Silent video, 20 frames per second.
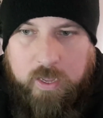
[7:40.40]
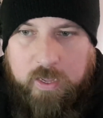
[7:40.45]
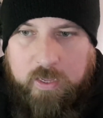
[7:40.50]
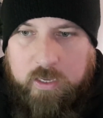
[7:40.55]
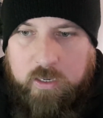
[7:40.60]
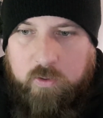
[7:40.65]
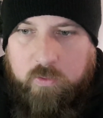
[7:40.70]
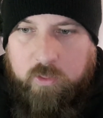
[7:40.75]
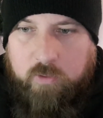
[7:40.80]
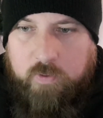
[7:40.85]

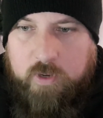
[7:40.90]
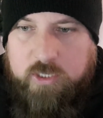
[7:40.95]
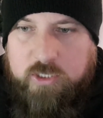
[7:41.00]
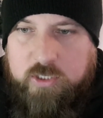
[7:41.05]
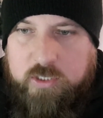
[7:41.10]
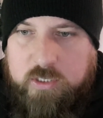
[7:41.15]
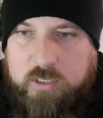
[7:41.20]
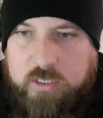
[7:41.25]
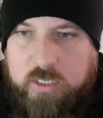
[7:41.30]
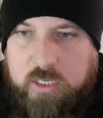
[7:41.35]
the
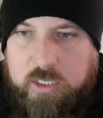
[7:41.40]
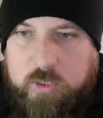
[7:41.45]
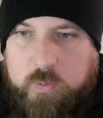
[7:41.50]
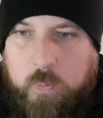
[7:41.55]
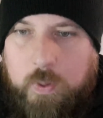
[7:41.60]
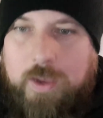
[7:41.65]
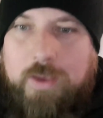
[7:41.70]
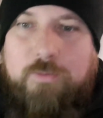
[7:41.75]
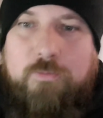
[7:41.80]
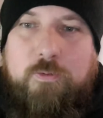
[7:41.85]
edge of the
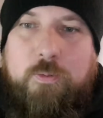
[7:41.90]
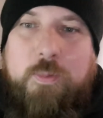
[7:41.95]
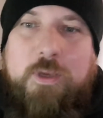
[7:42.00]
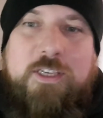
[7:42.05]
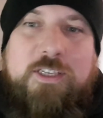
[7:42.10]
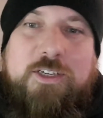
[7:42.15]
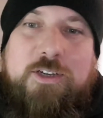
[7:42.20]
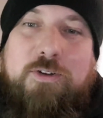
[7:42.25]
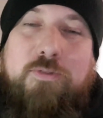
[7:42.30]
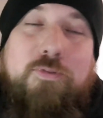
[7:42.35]
seats waiting for
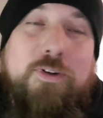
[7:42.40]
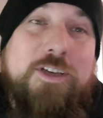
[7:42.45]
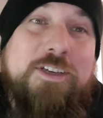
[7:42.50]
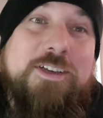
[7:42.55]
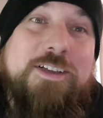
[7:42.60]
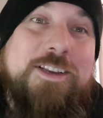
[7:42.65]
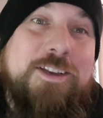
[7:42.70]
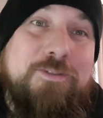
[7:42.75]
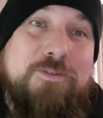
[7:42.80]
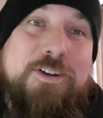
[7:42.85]
me to
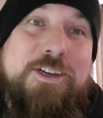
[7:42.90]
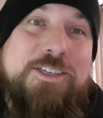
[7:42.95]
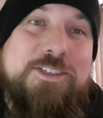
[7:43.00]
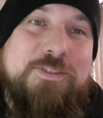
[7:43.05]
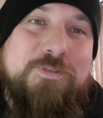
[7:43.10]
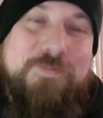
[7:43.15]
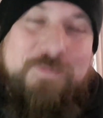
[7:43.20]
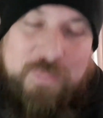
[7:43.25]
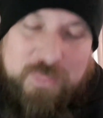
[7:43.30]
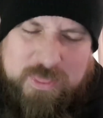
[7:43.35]

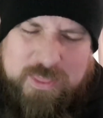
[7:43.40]
release. I